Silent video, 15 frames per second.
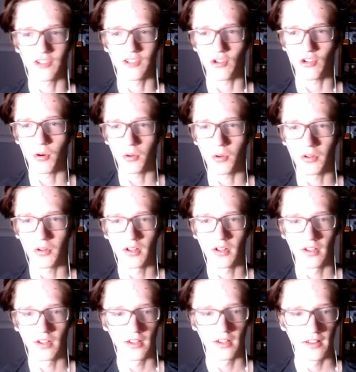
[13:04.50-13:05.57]
Joel.
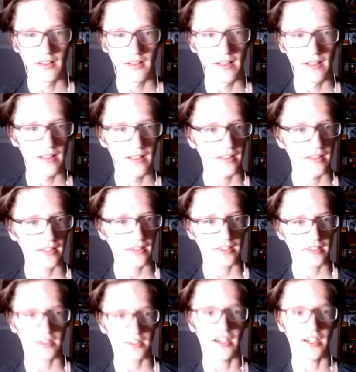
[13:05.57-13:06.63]

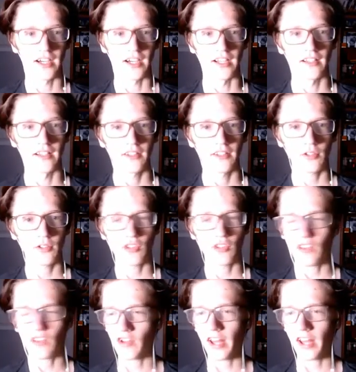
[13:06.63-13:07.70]
God. You're
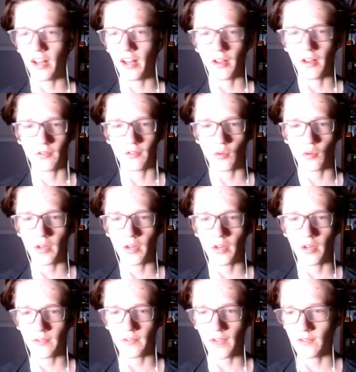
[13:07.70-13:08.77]
judging that off
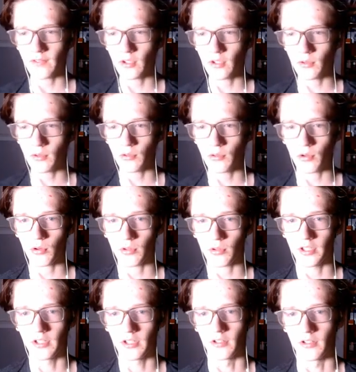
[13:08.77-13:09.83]
25 years
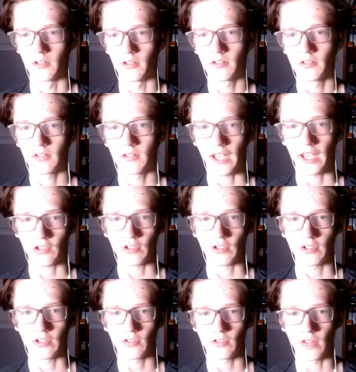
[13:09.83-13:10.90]
earlier.
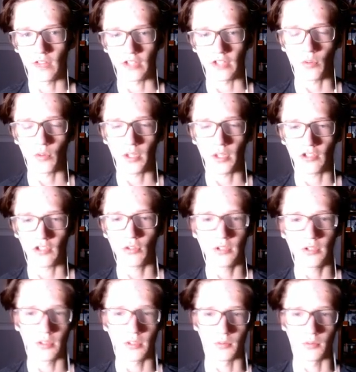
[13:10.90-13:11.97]
Actually, like 22
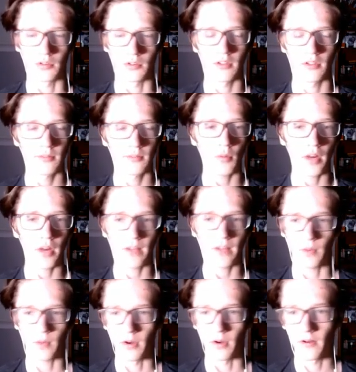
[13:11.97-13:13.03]
years. But whatever.